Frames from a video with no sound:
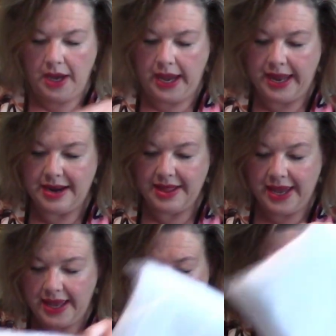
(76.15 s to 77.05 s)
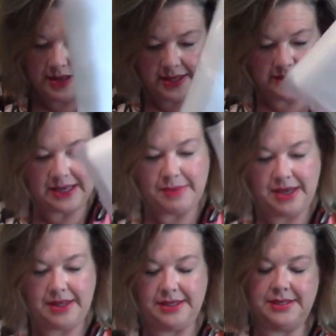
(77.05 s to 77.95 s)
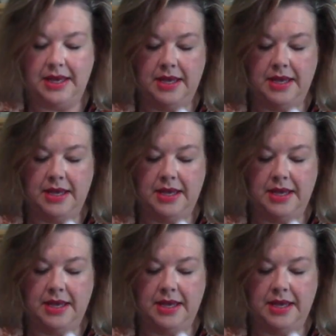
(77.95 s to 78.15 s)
And then they sent me these